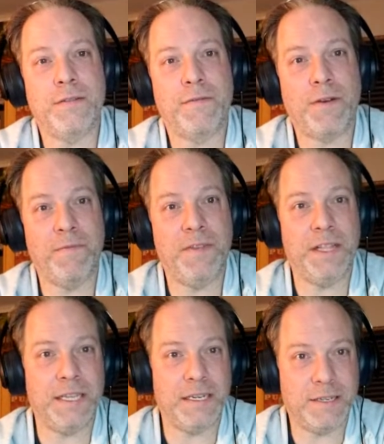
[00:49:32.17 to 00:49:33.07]
from
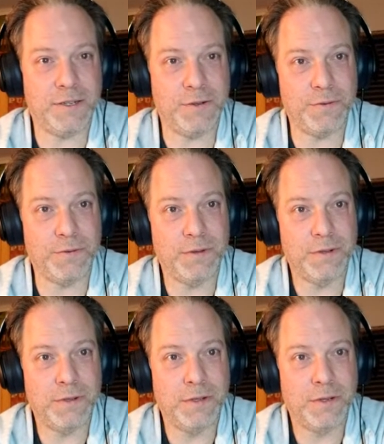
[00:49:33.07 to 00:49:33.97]
villain to
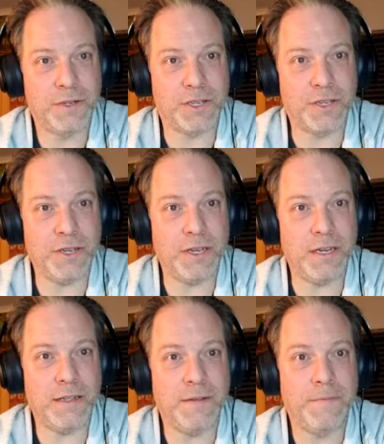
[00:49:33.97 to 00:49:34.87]
good,